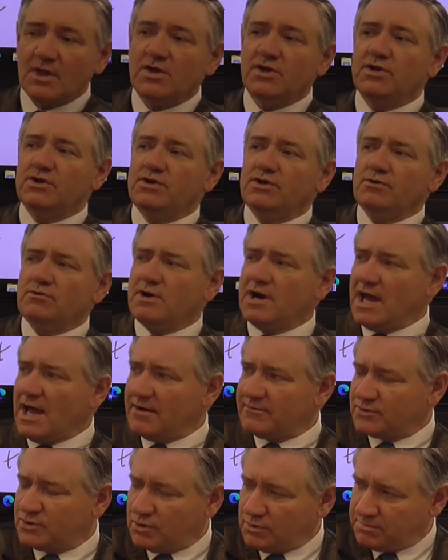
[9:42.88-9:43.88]
You do want to
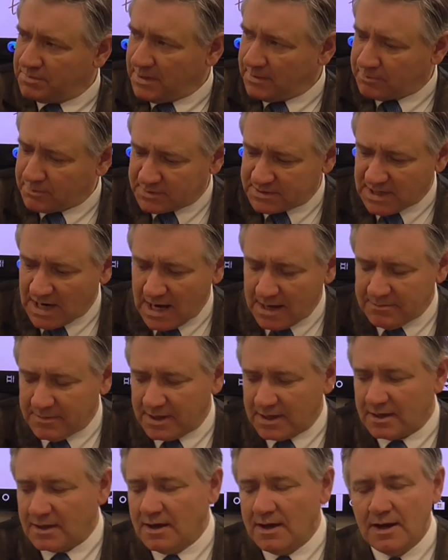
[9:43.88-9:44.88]
have 2 people
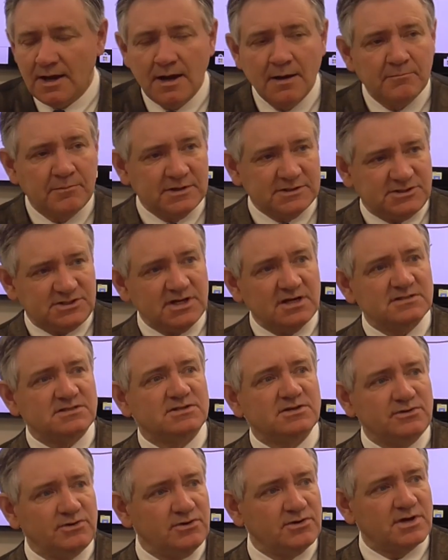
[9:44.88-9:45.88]
timing, but just
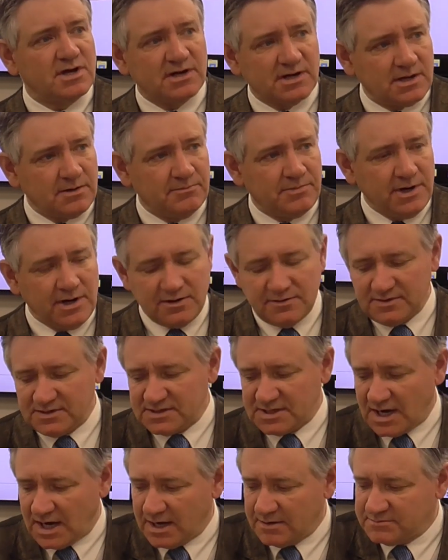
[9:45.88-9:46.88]
so you can compare the
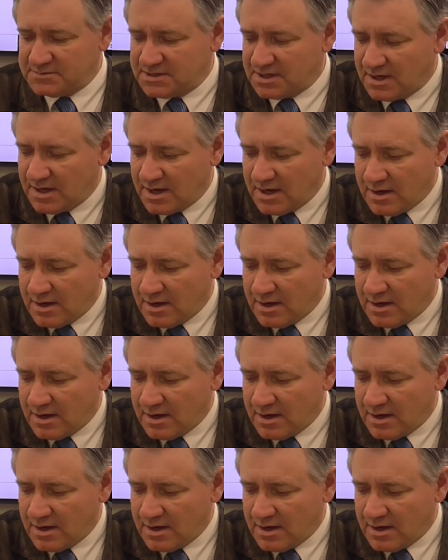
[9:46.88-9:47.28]
times.